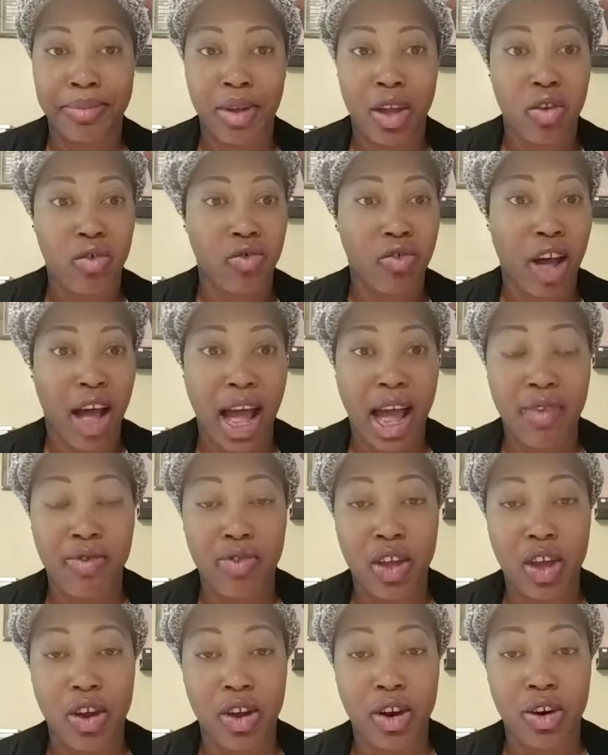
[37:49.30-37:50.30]
5
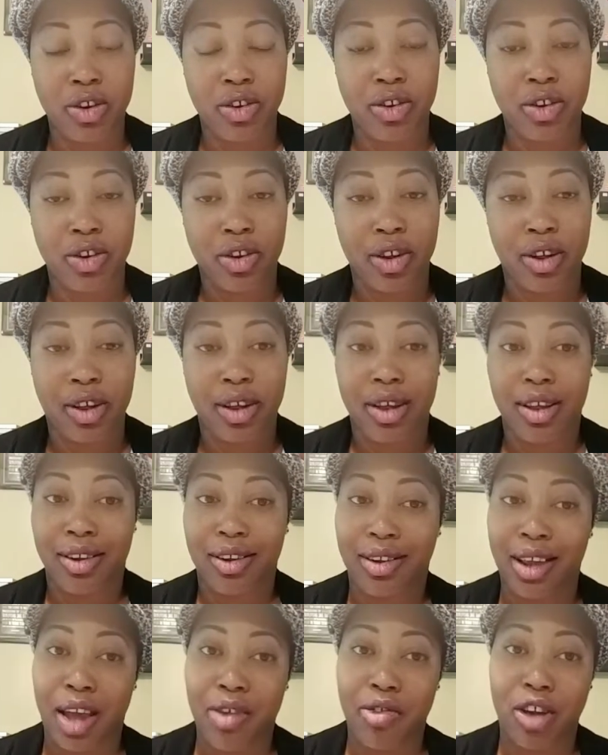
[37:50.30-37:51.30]
years,
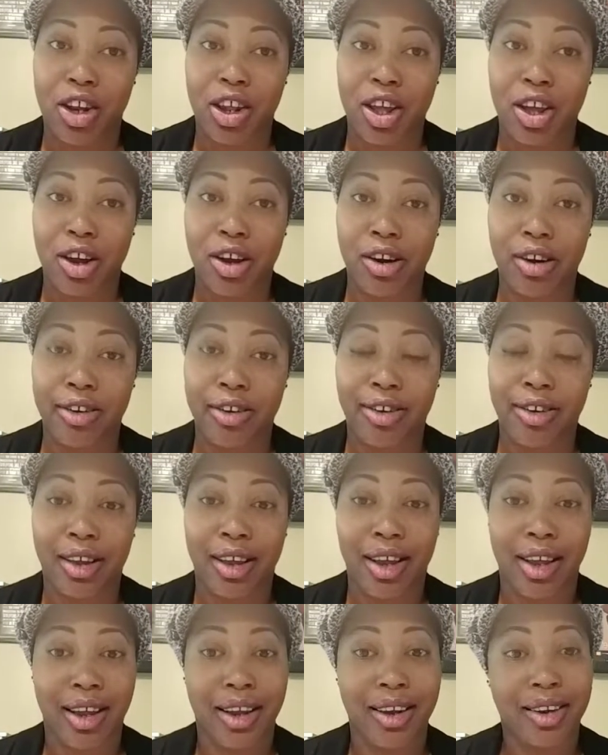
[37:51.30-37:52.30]
7 years,
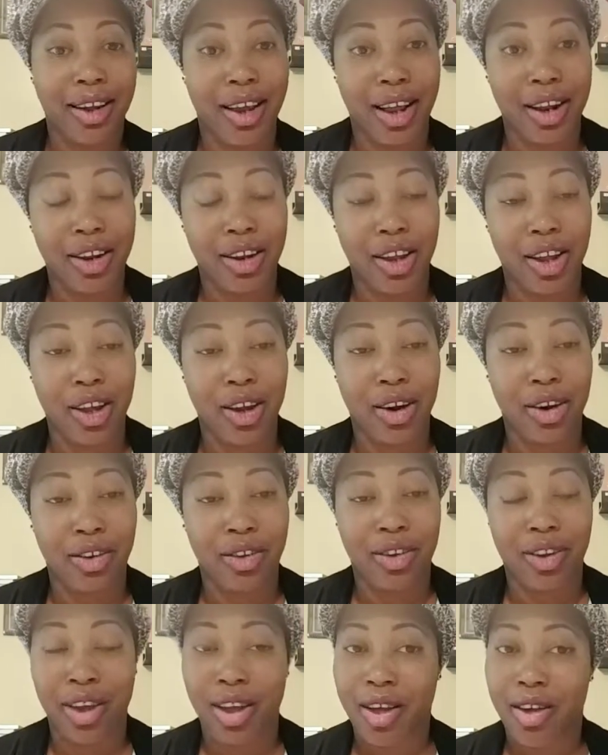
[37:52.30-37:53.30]
10
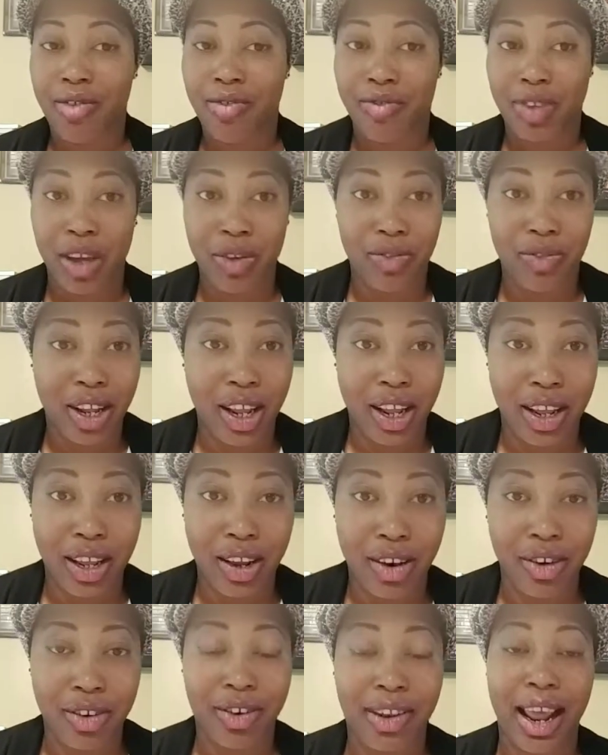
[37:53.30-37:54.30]
years, 15
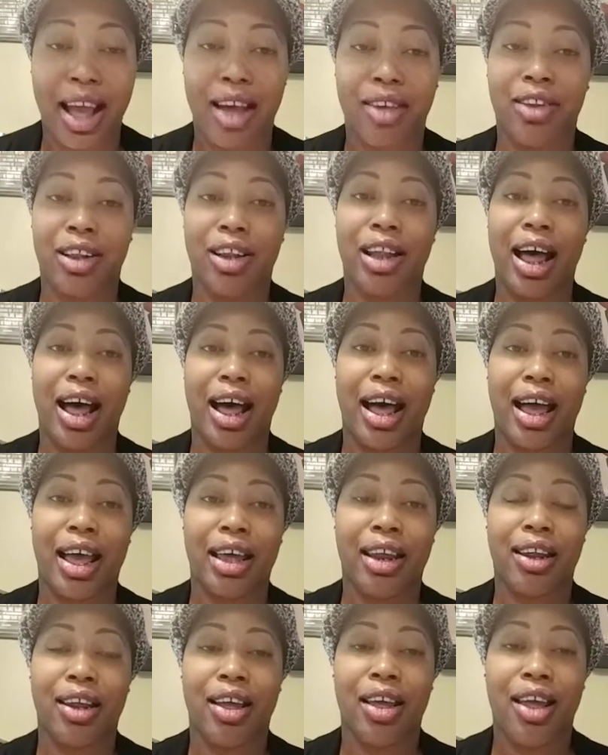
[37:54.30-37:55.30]
years down the
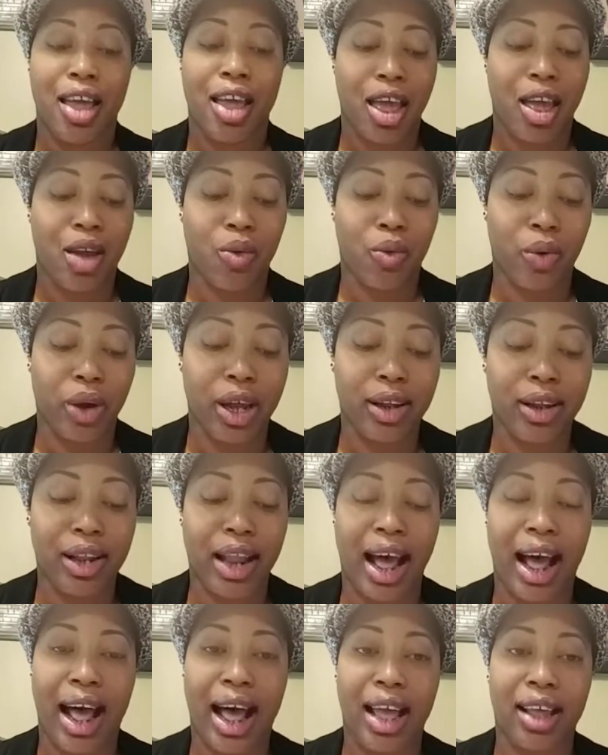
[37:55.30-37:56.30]
line and
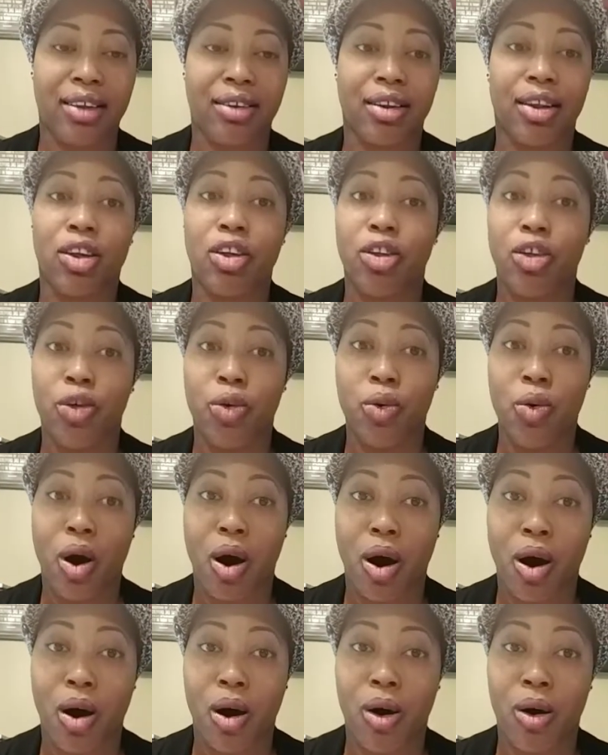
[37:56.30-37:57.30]
realize you
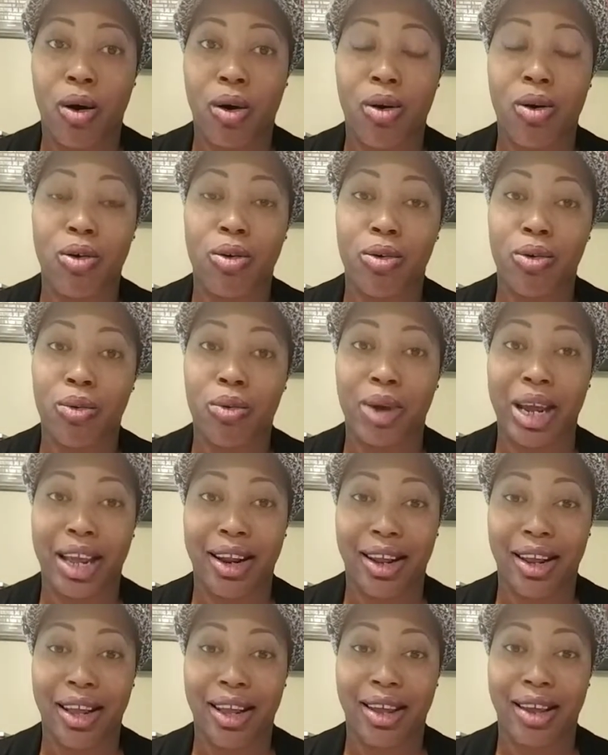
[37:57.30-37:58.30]

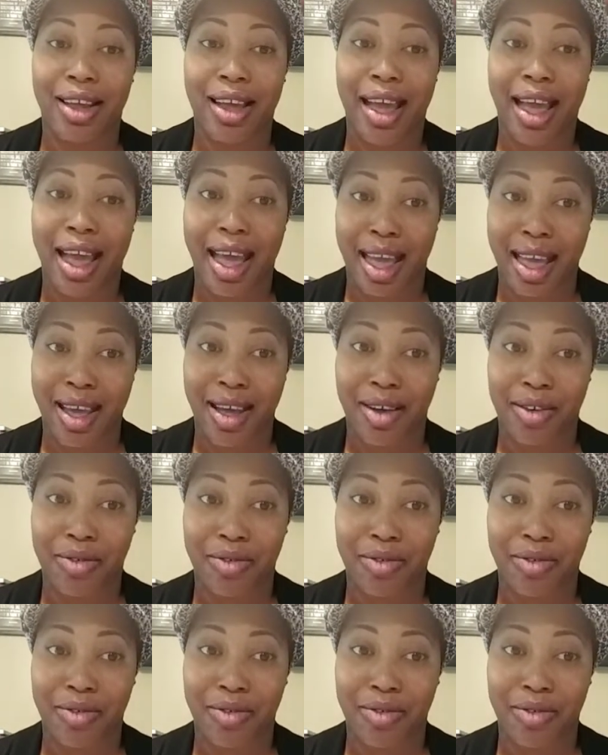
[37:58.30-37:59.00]
already have.